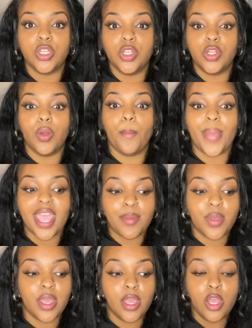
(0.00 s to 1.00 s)
You know,
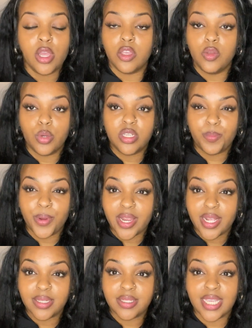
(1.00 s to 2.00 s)
maybe you
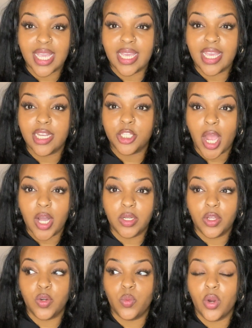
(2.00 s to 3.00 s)
experienced a
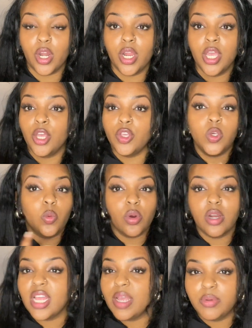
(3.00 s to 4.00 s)
childhood where you
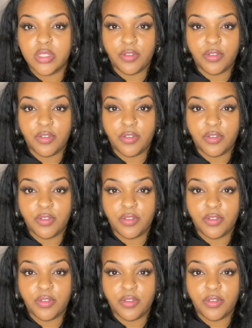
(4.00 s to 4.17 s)
weren't able to